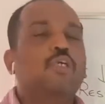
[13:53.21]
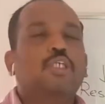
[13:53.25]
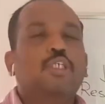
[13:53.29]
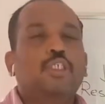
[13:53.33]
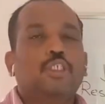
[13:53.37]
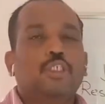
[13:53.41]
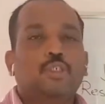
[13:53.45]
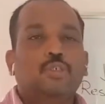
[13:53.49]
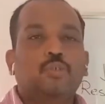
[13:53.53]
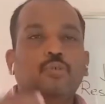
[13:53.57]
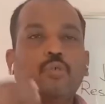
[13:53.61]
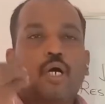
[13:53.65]

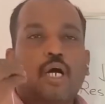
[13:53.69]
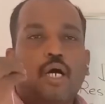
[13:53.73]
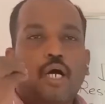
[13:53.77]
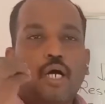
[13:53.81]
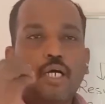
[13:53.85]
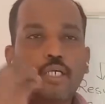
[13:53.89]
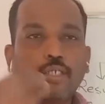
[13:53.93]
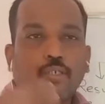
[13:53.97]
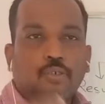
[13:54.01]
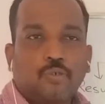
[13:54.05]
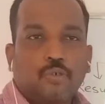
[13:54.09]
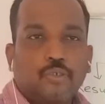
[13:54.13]
You are
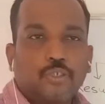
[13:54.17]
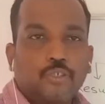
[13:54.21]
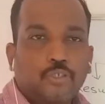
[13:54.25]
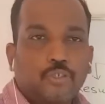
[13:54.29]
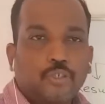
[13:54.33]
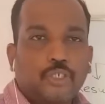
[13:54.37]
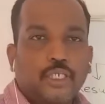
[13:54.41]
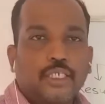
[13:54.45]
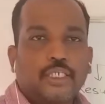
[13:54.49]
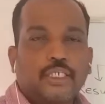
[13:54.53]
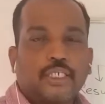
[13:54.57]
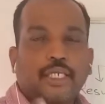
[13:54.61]
going to
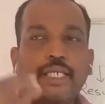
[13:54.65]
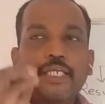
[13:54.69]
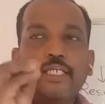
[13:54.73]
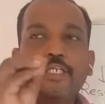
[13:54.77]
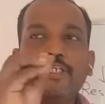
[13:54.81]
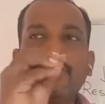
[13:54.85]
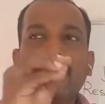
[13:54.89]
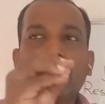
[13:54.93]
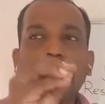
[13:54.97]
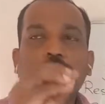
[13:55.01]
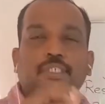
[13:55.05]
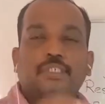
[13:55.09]
get any
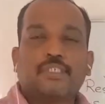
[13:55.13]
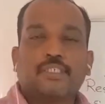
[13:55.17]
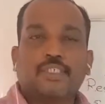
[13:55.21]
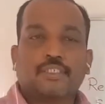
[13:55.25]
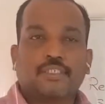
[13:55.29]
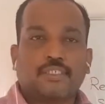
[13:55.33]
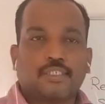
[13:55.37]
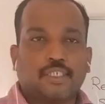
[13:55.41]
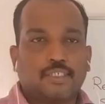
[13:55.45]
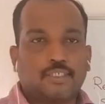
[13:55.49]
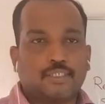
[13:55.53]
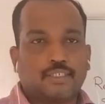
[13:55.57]
of the
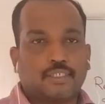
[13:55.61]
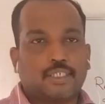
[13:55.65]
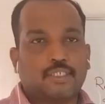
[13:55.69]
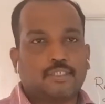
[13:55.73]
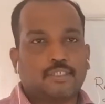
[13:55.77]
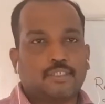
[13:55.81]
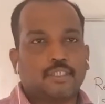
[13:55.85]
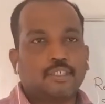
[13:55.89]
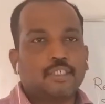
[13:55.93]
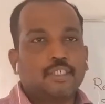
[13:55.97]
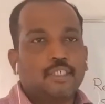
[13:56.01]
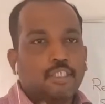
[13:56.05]
6
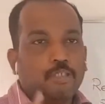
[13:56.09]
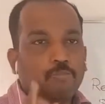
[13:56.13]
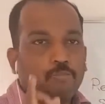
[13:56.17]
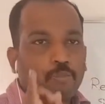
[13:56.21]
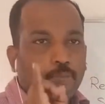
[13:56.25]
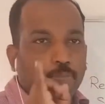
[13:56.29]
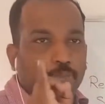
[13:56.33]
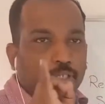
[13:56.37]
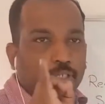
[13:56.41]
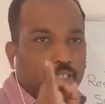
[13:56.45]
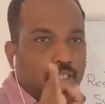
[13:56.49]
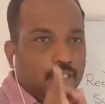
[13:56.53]
results.
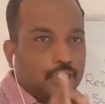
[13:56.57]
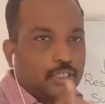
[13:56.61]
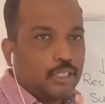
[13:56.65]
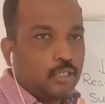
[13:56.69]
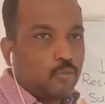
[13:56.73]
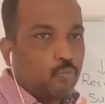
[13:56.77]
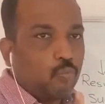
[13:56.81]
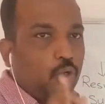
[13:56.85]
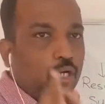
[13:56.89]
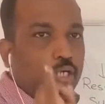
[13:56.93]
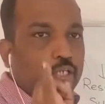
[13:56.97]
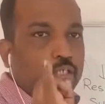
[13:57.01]
Maybe either
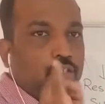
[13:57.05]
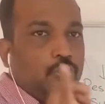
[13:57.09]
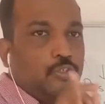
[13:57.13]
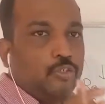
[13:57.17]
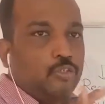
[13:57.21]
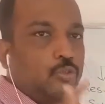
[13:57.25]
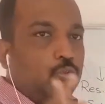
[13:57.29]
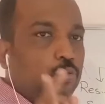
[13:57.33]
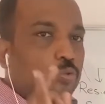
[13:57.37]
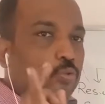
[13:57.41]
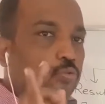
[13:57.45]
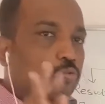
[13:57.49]
1,
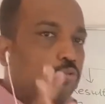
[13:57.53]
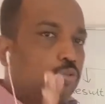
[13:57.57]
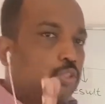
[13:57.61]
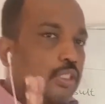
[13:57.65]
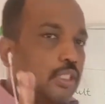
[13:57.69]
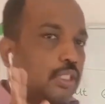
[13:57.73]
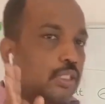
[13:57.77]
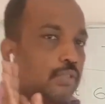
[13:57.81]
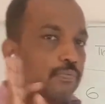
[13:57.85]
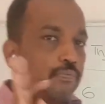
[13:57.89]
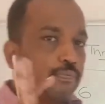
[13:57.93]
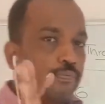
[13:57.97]
2,
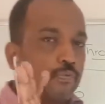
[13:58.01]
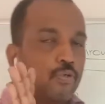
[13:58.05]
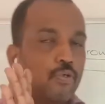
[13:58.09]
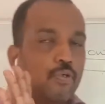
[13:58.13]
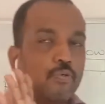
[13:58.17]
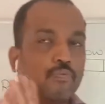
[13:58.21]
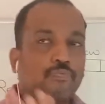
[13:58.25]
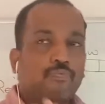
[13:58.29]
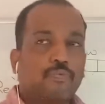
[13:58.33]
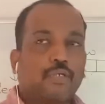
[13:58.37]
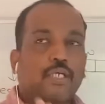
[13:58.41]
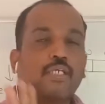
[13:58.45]
3, 4,
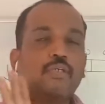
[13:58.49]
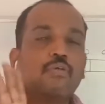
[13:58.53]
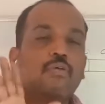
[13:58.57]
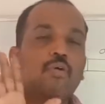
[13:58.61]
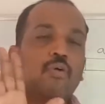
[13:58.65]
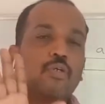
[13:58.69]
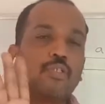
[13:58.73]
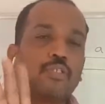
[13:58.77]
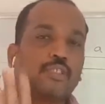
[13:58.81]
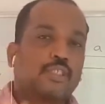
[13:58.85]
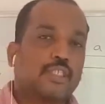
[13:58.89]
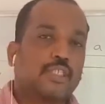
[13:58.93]
5
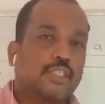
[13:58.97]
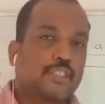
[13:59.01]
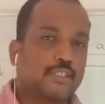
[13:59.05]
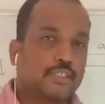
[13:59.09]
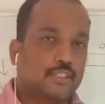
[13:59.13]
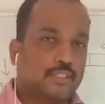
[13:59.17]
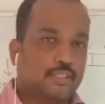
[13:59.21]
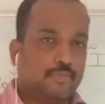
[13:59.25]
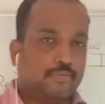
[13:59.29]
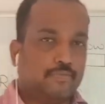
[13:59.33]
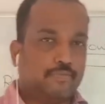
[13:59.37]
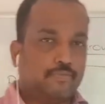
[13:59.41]
or 6.